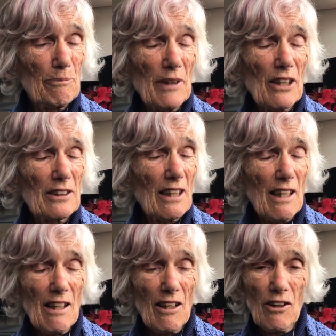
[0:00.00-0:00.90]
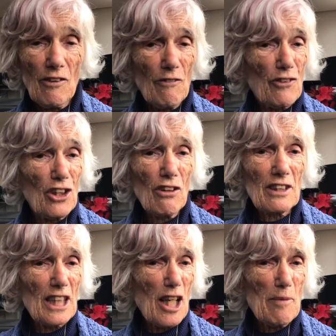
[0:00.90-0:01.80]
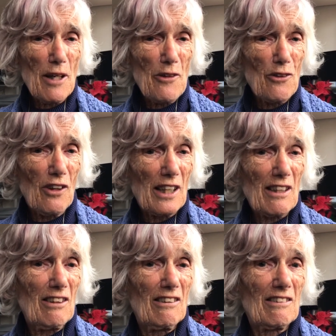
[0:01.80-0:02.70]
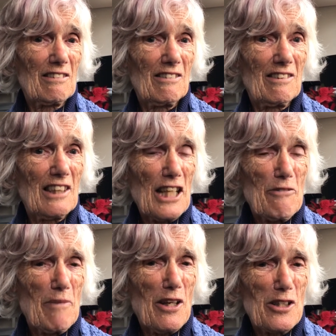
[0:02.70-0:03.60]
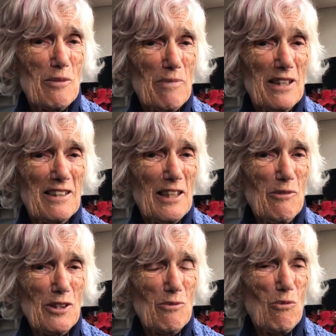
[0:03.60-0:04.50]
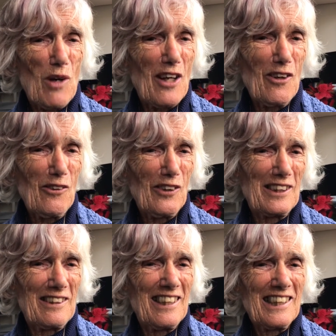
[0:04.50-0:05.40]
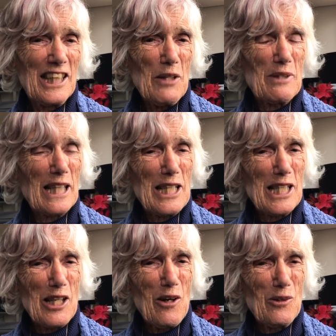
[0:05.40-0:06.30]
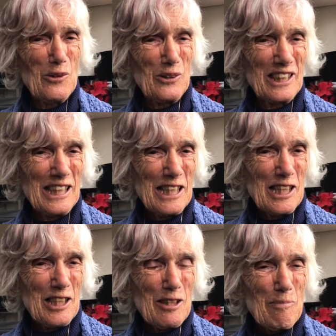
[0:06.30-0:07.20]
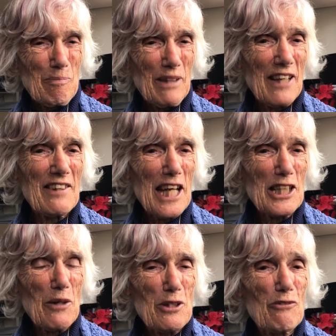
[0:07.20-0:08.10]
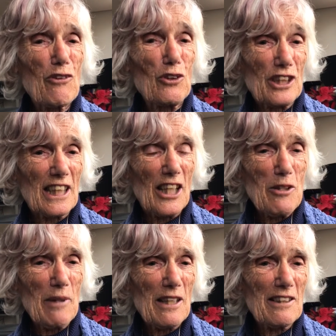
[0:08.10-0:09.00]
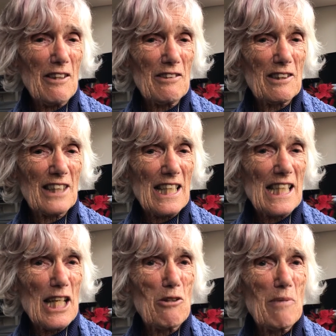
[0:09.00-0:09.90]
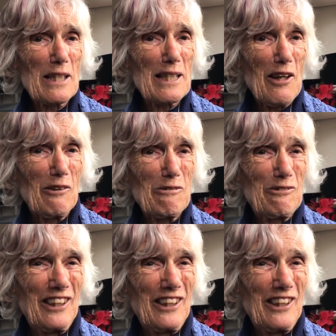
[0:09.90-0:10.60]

because for a long time I thought, I can't leave my husband, he wasn't well and he was getting old. But in the end I was forced to go because I was getting ill myself.